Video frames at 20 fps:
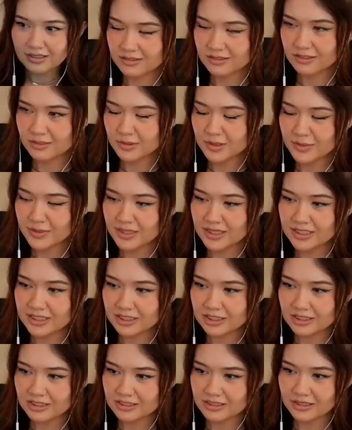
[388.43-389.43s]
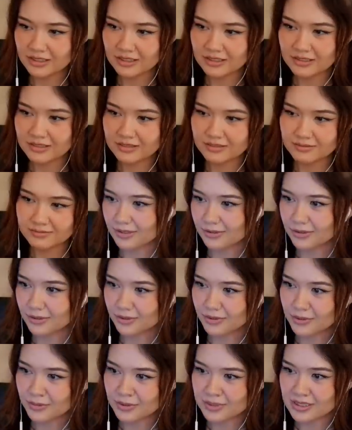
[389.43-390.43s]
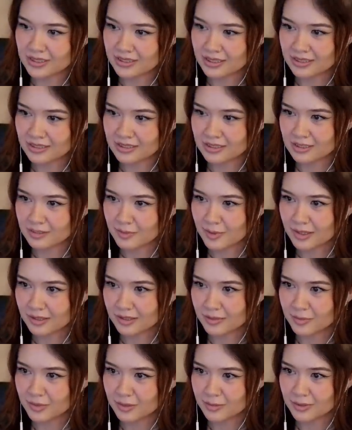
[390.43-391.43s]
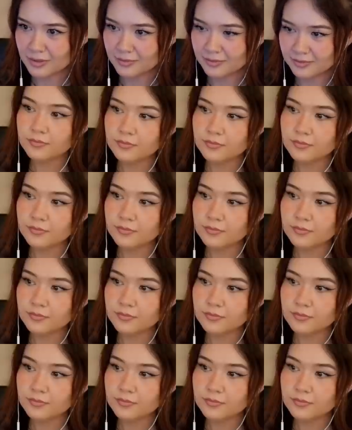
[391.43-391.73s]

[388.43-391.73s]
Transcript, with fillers: Or maybe he's just like, I don't know, he wants the sands in his pocket, maybe.